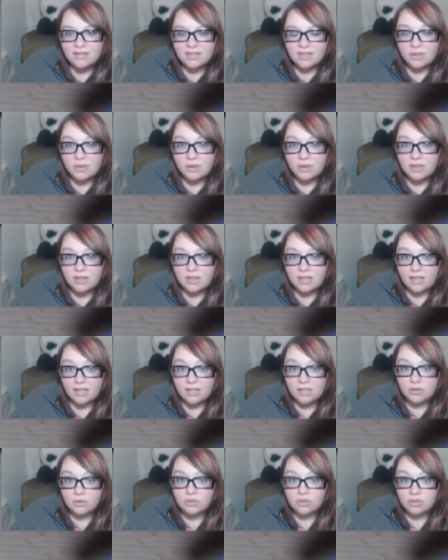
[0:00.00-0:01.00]
So
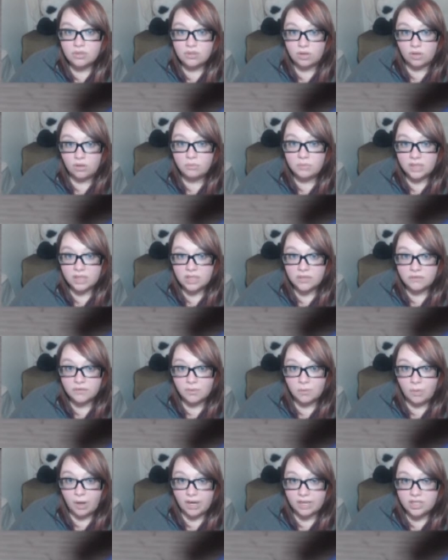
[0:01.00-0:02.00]
thank you so much
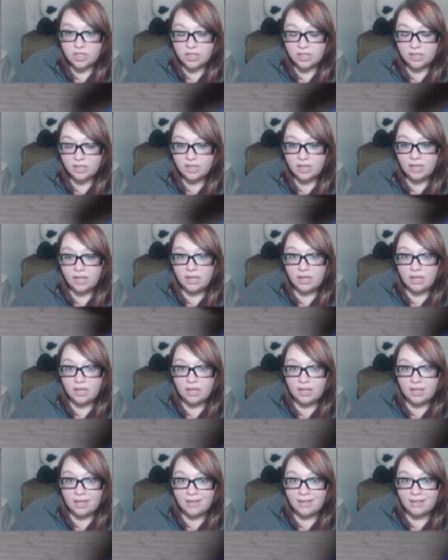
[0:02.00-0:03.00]
for watching,
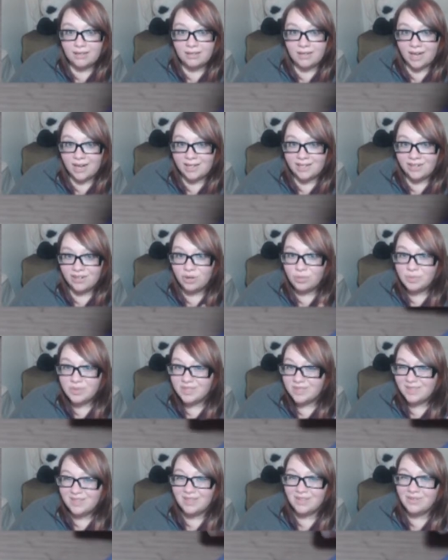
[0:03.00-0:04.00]
and I hope
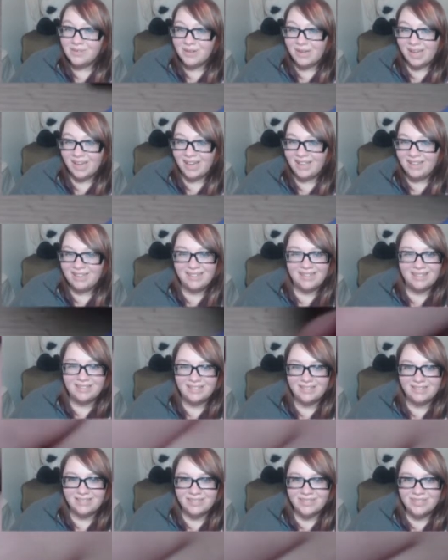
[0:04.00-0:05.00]
to see you again in
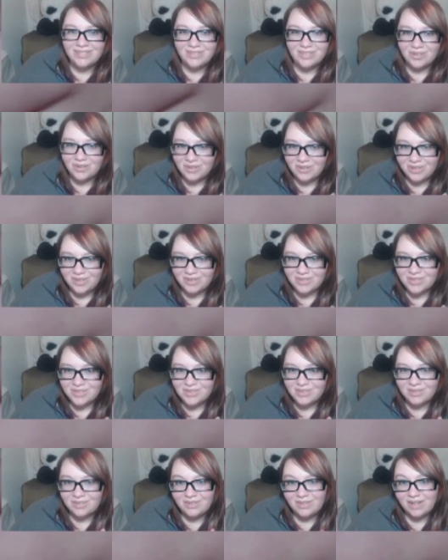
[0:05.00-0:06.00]
another tutorial
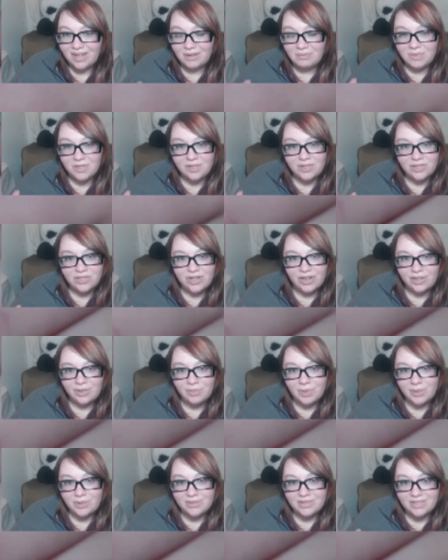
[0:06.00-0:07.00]
soon. I'm going to try
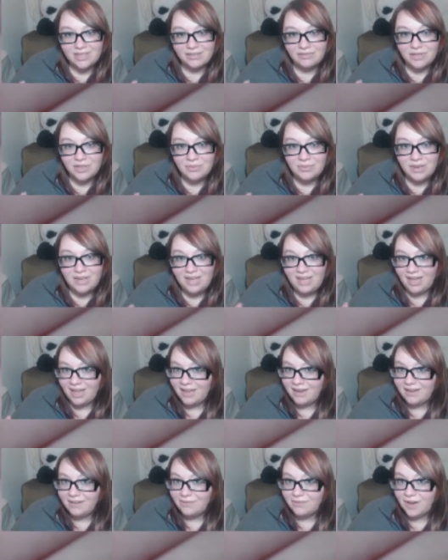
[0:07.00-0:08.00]
to post every week,
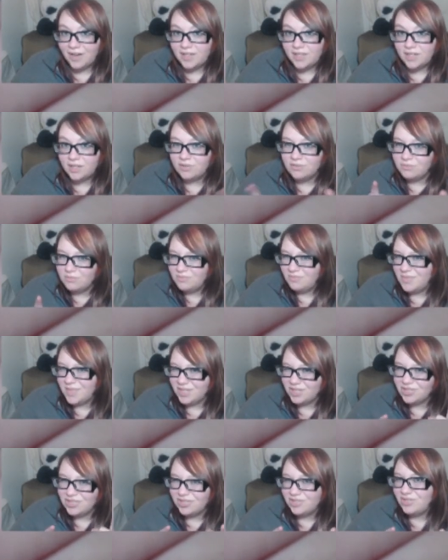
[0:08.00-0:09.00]
and if I don't,
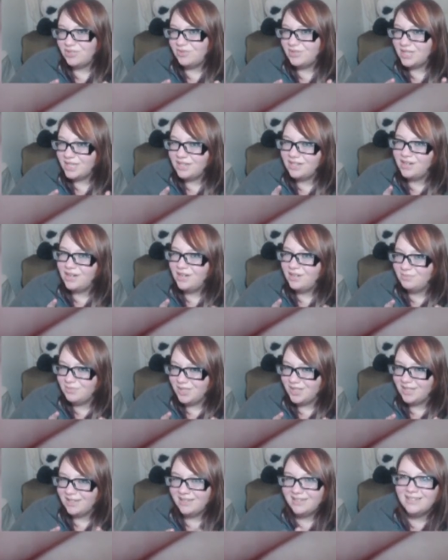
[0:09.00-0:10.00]
make sure you get on
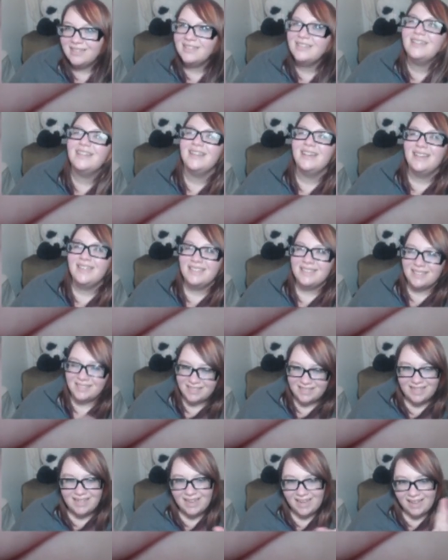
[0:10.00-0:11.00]
me.
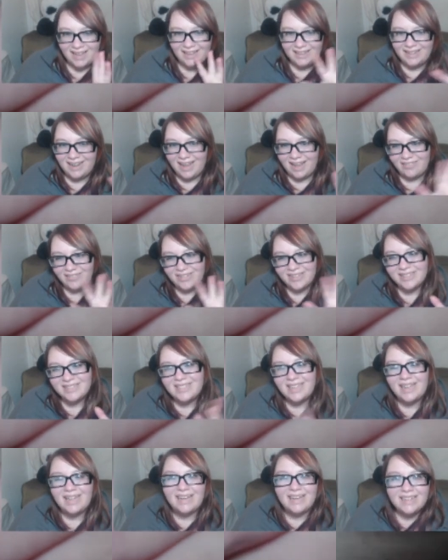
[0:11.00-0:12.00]
See ya, have a
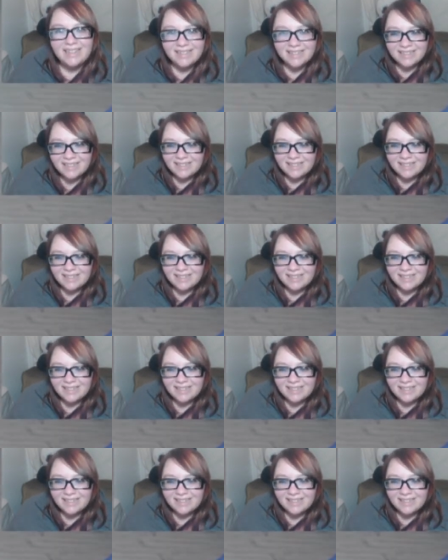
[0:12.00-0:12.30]
good day.